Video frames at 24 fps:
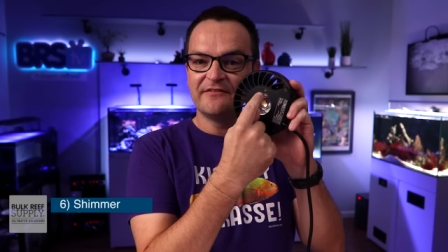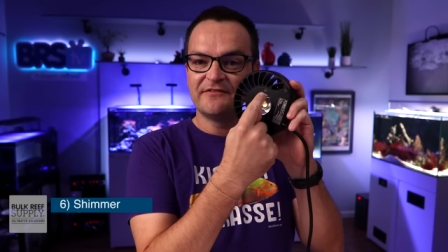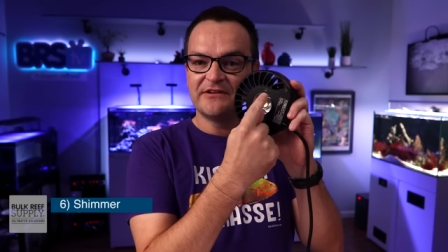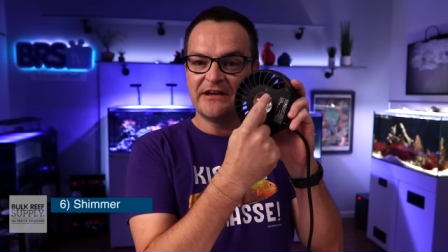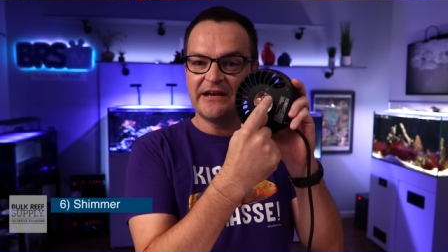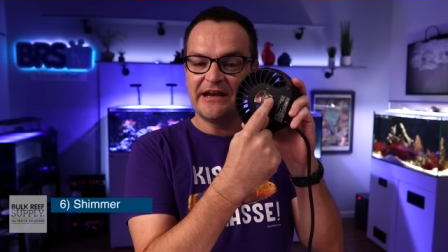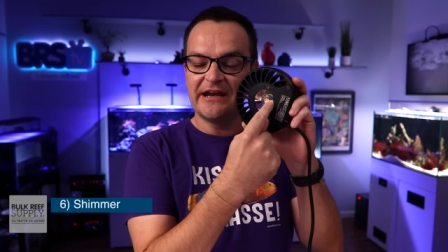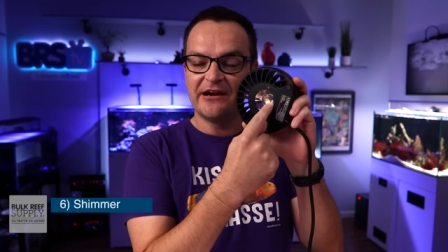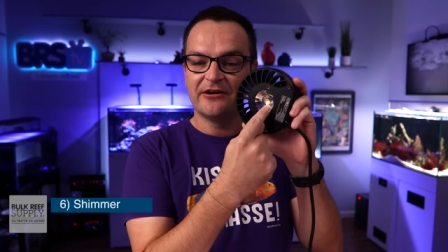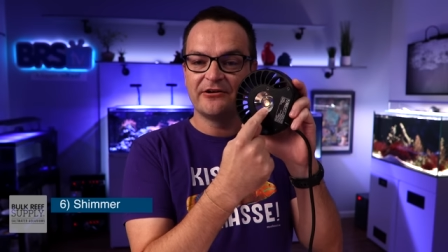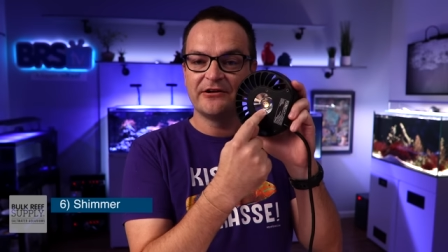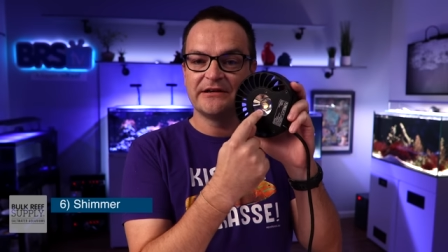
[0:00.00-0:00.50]
of an
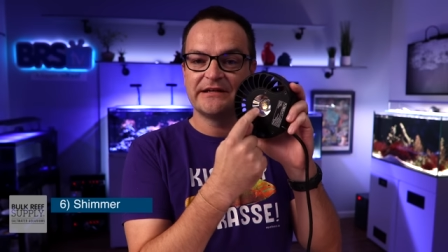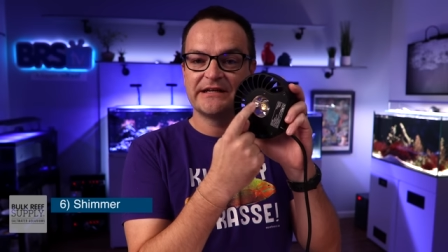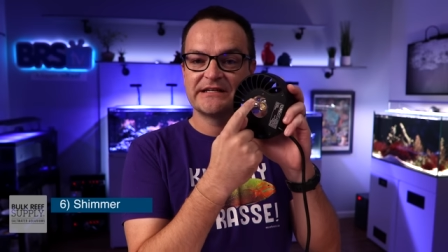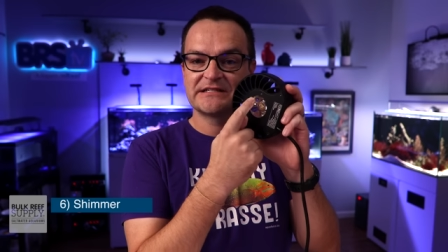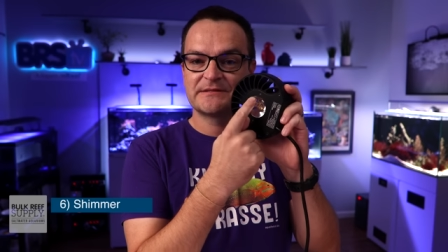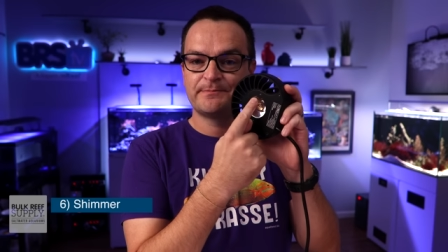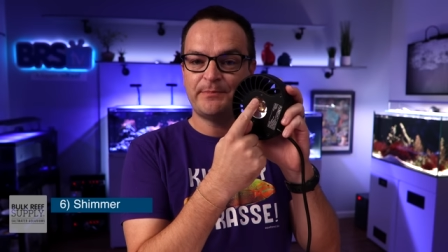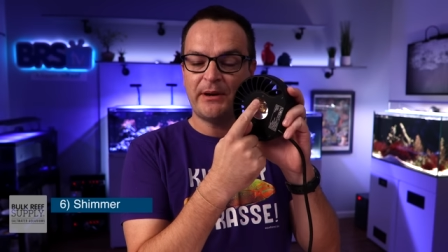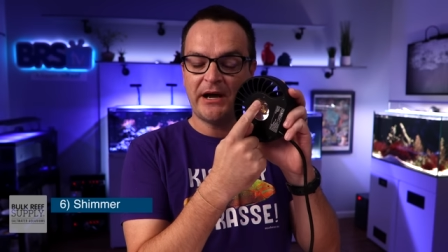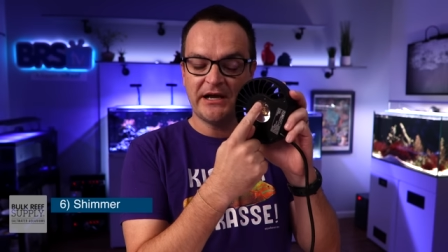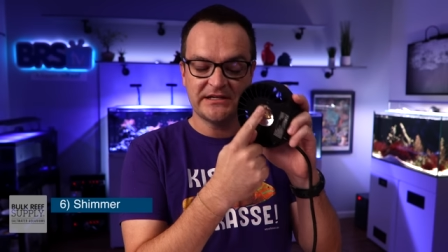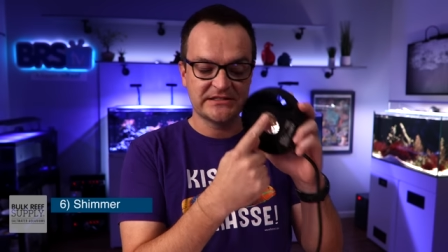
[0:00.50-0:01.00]
area
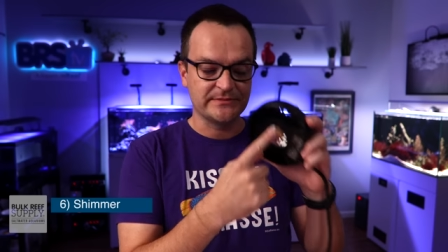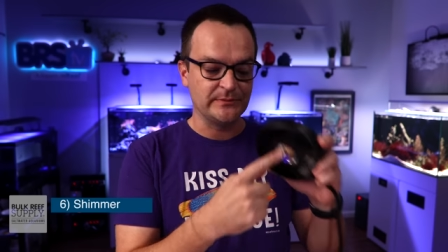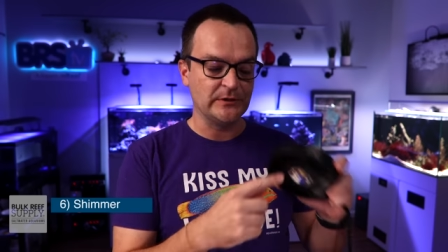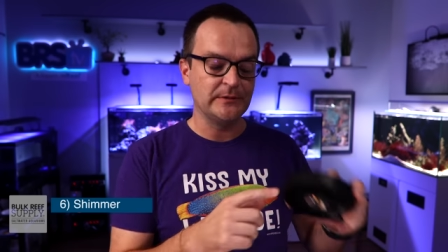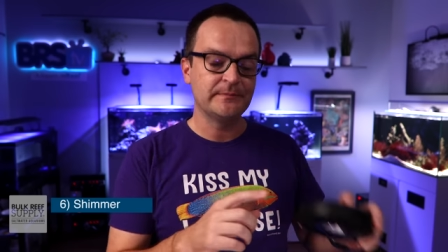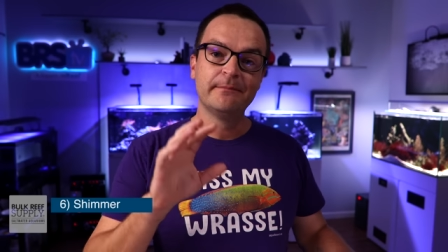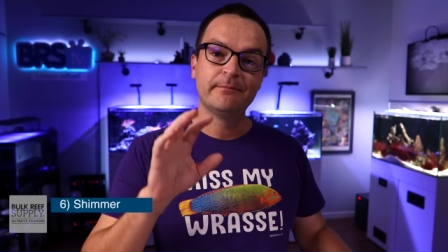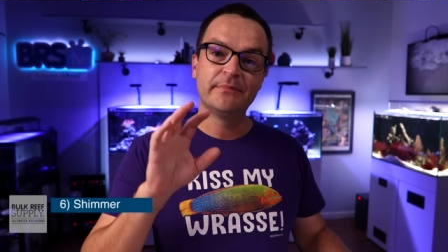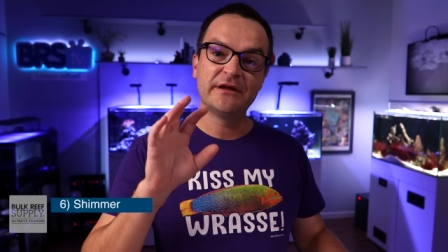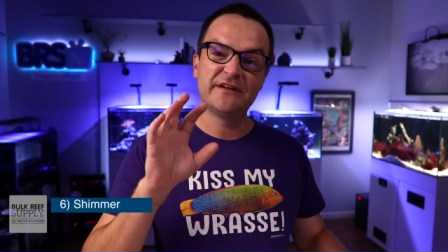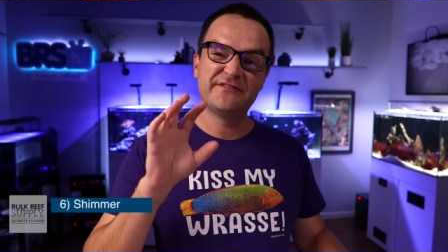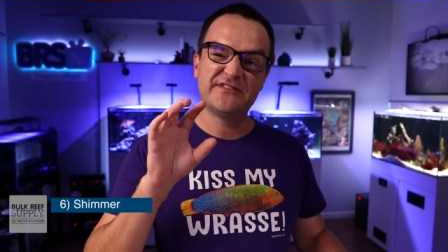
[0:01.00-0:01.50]
as
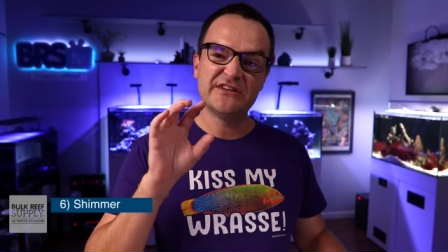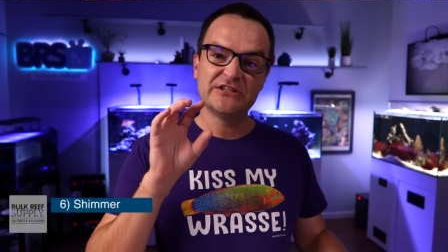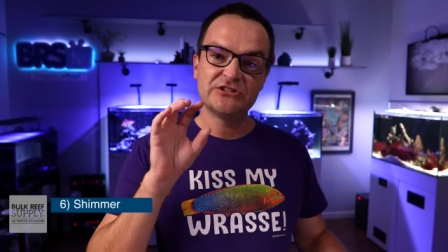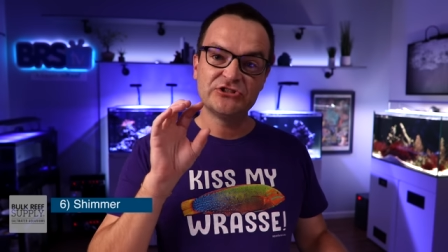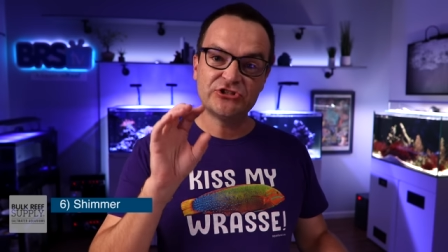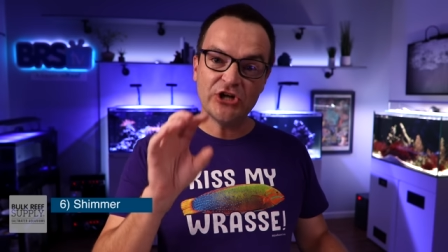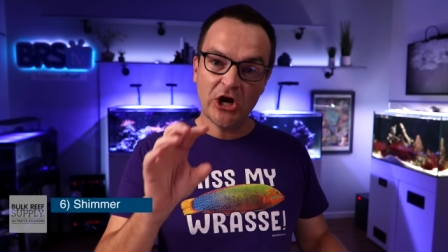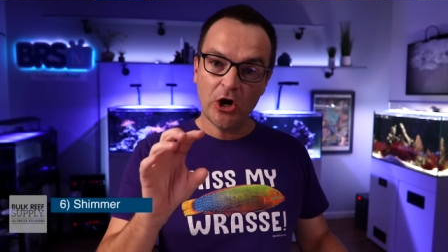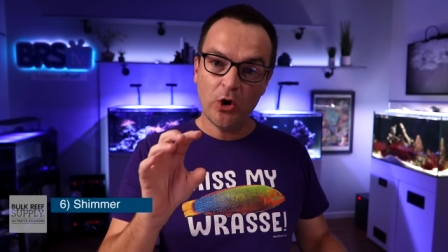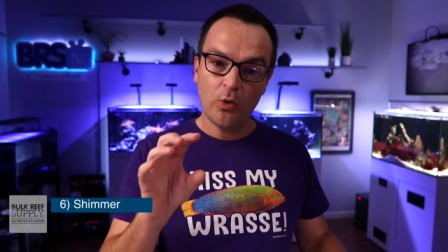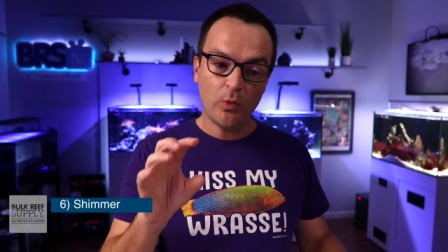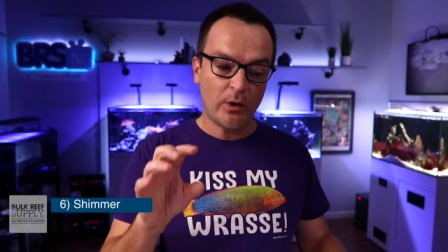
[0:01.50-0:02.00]
possible. But if you
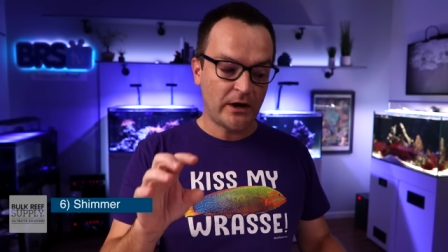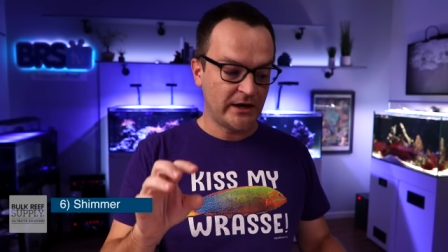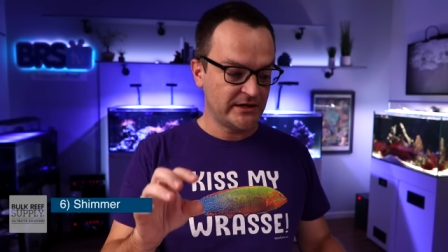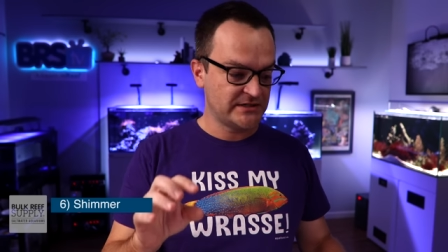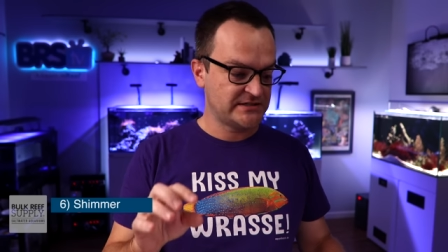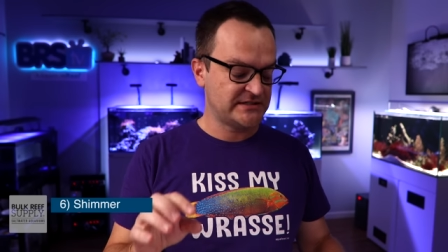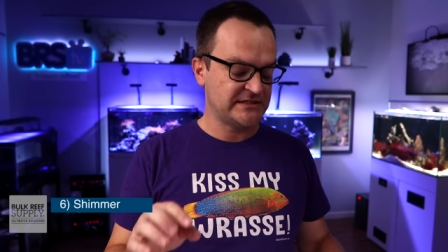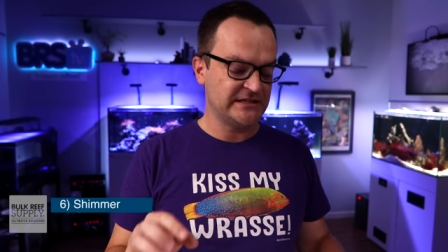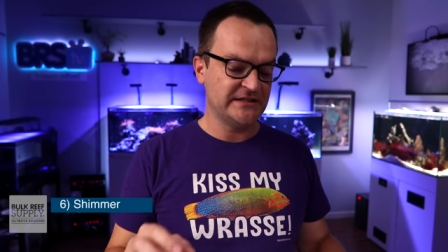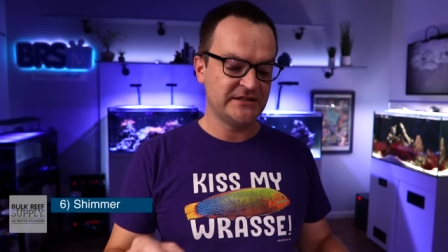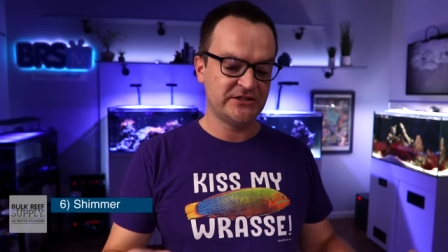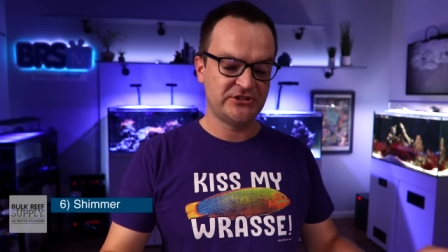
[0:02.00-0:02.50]
don't want
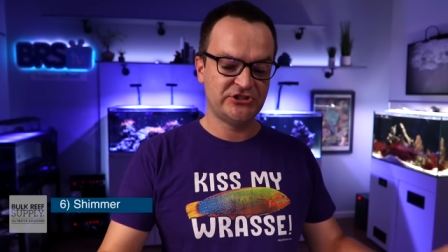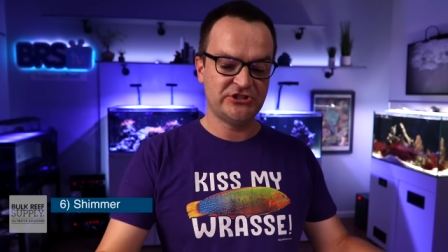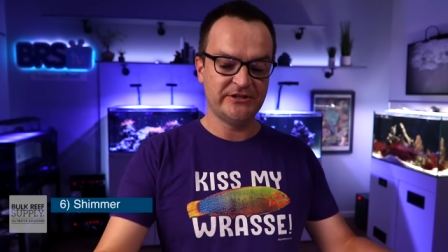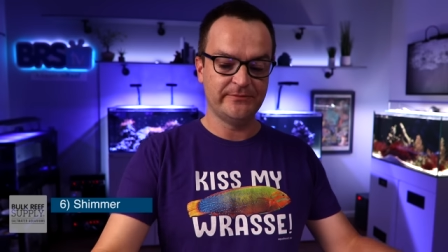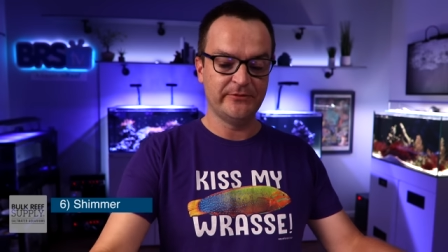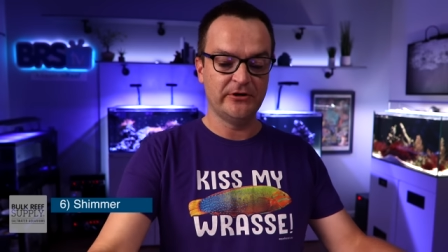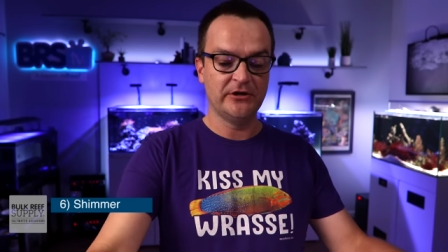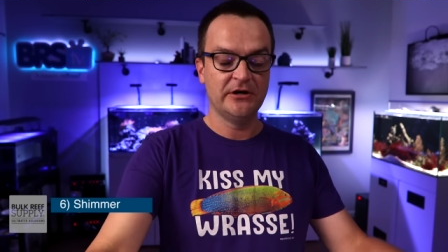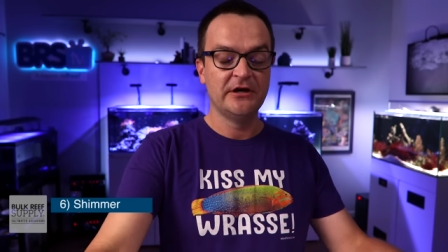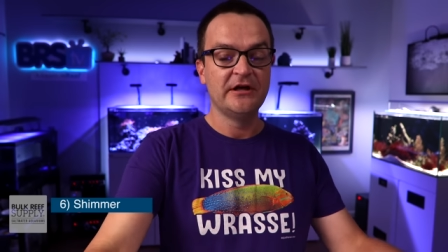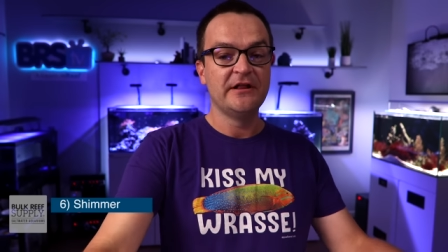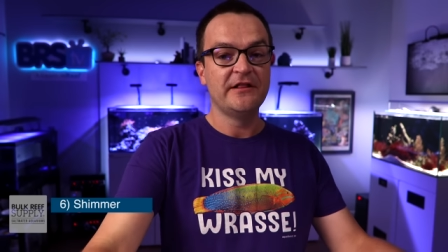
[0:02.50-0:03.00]
to see the
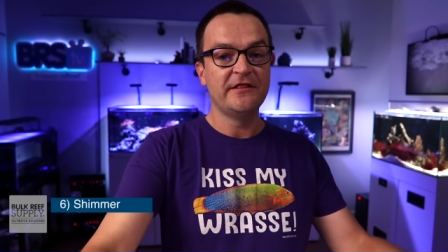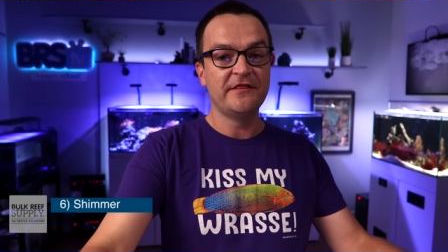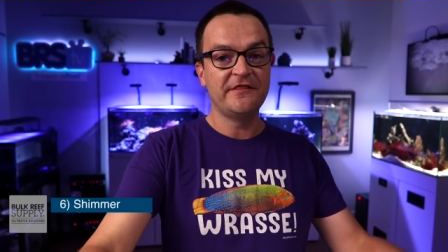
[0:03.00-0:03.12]
shimmer,